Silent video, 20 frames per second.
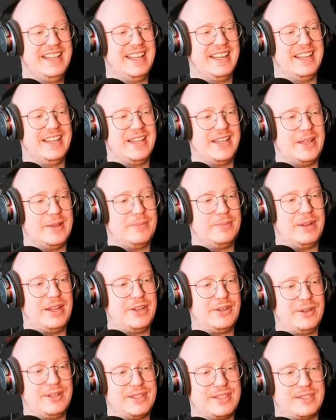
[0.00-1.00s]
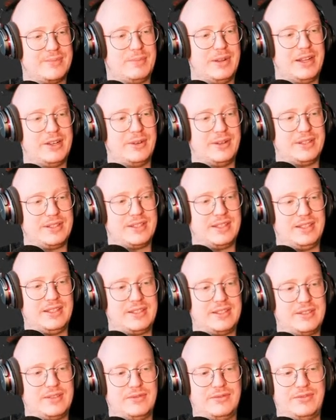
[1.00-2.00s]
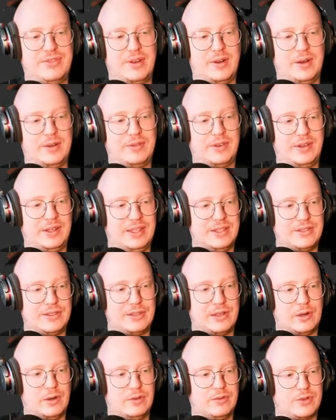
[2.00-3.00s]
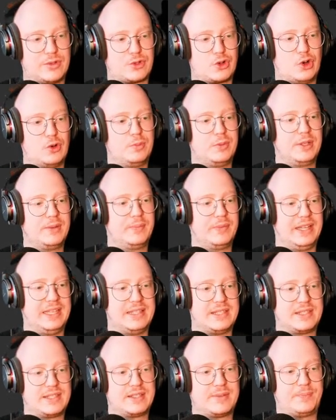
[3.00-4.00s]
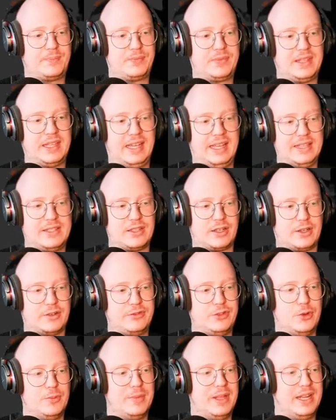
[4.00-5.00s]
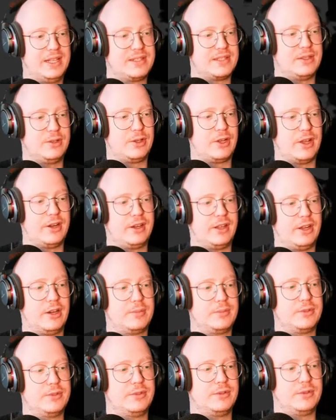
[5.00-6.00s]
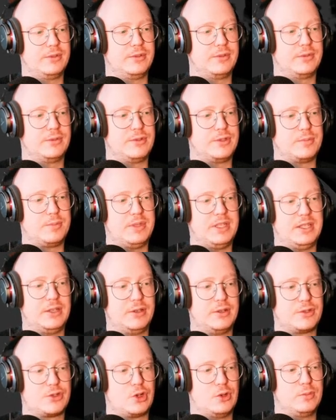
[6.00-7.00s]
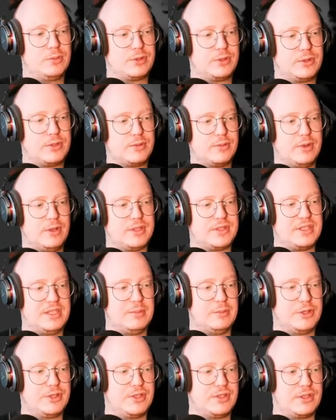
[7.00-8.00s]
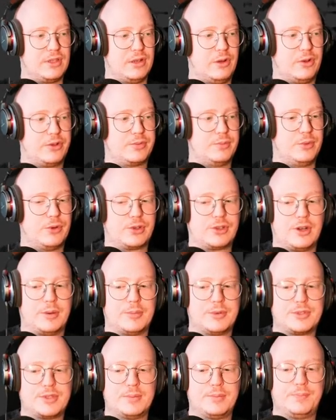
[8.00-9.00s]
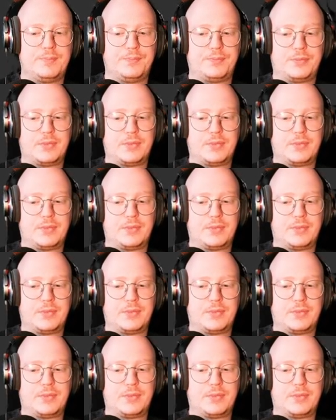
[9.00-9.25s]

Uh, Blender is Blender is, is very very easy to learn for sculpting. It's it's like a few minutes and you kind of get up to speed on the sculpting tools. While ZBrush is a lot more cumbersome.